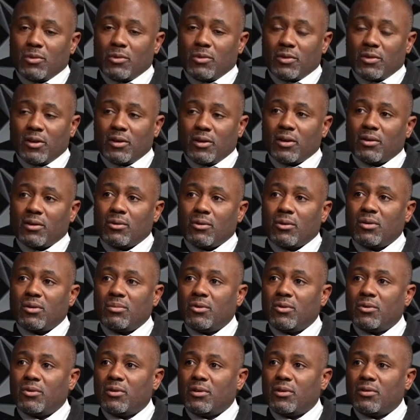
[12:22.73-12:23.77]
within their own
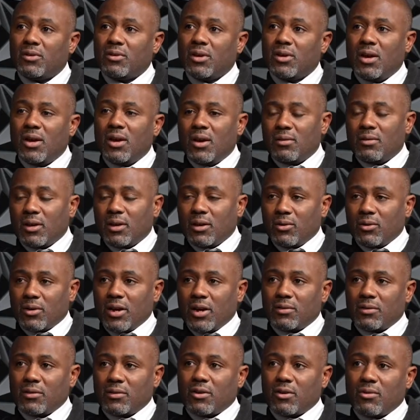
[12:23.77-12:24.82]
communities. They look
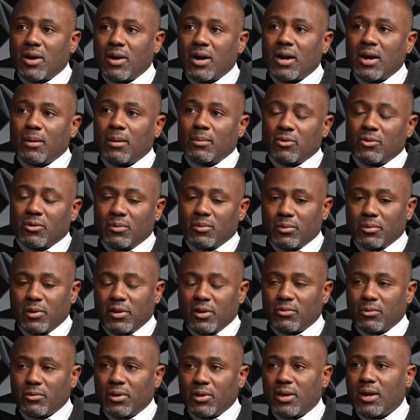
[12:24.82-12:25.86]
at the crime. Do the
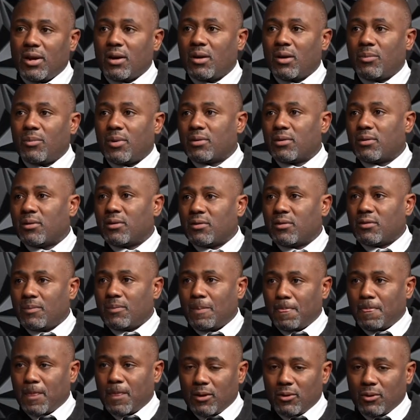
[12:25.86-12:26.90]
police really care about this?
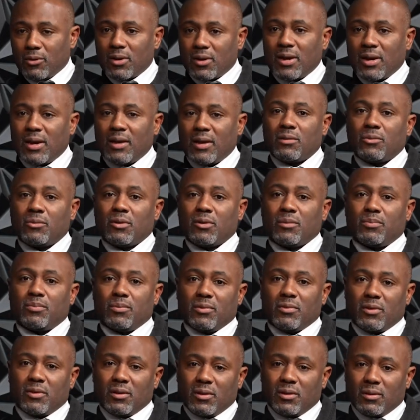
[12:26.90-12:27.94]
They look at some of
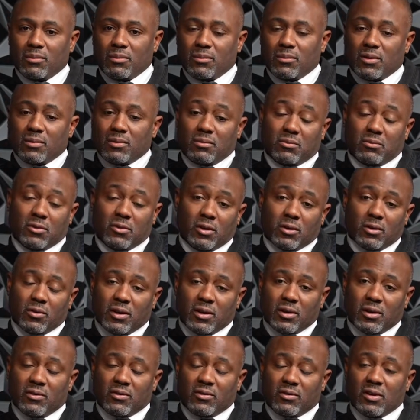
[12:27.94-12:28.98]
the
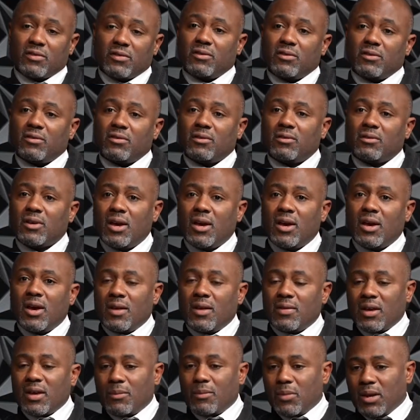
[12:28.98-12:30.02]
injustices
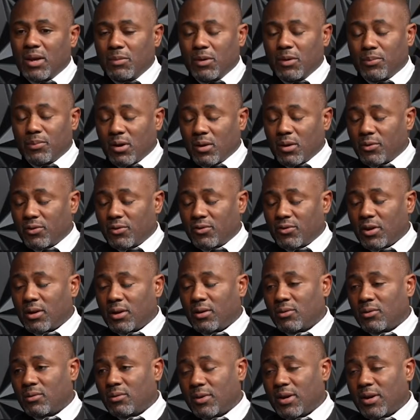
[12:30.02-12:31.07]
that may be
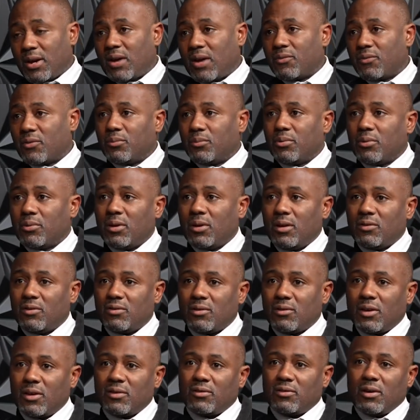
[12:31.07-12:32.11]
perpetrated on behalf of the police,
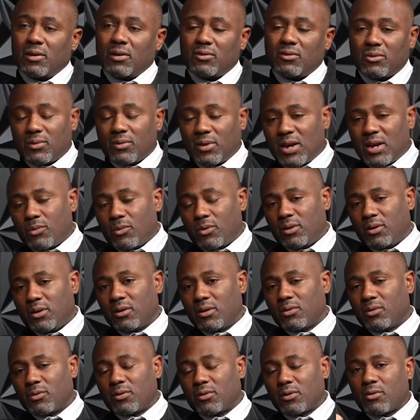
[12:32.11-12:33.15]
and they say, so now we're
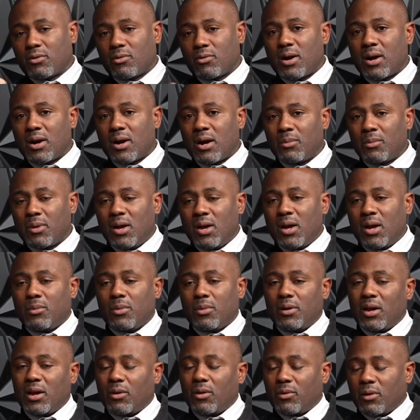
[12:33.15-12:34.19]
dealing with the crime,
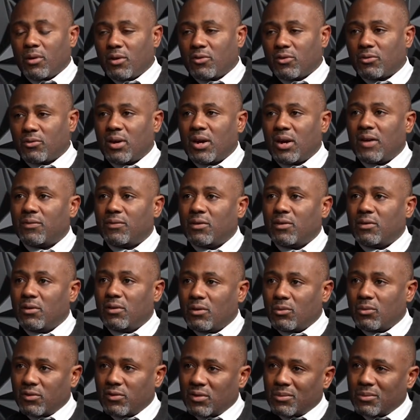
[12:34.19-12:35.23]
but now we also have to
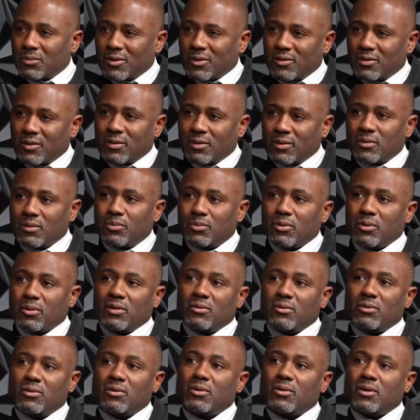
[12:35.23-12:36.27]
deal with some of the things that the
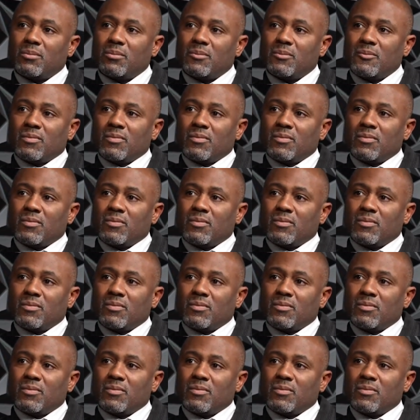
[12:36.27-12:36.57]
police are doing.